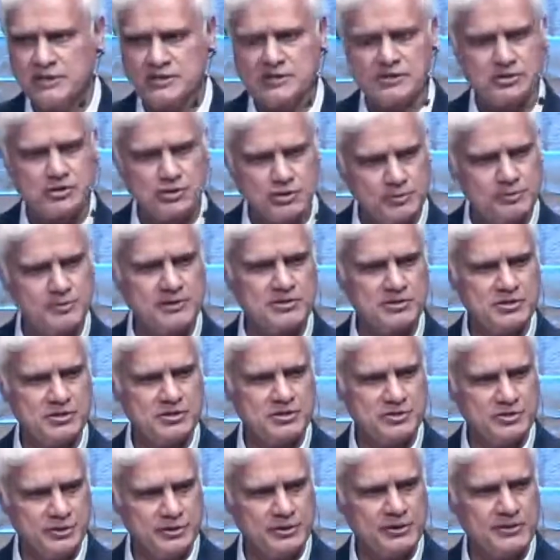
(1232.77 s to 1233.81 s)
and so much
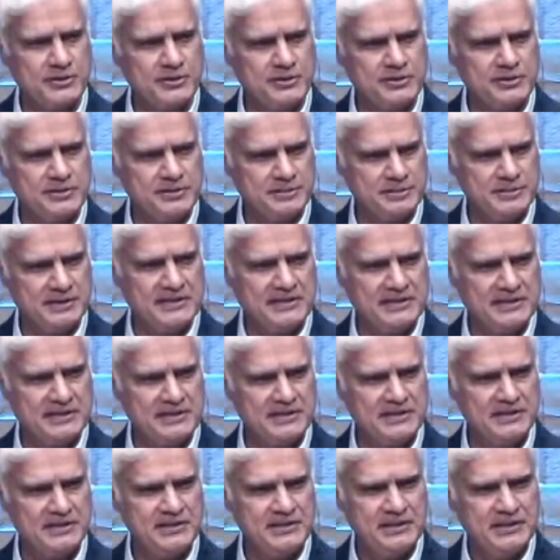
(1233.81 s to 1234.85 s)
is going on in the
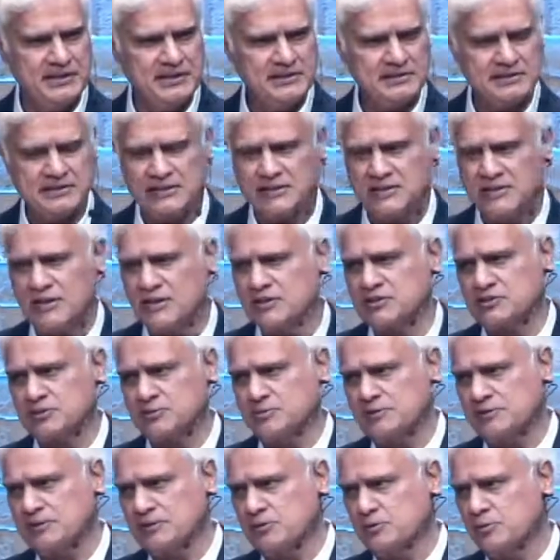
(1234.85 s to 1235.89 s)
mind that will
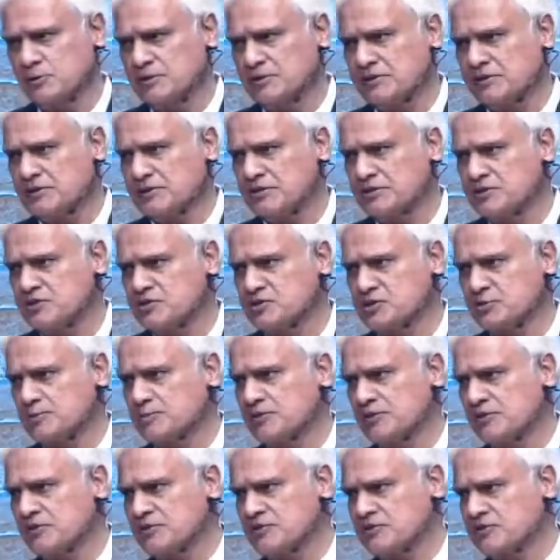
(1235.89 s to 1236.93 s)
ultimately one day
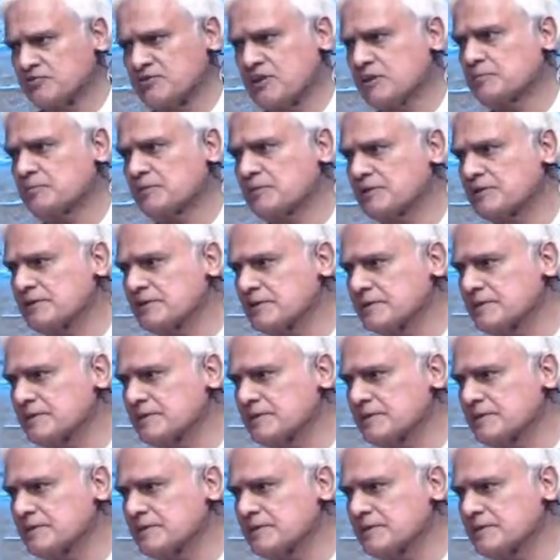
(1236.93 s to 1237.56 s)
disappear as a vapor?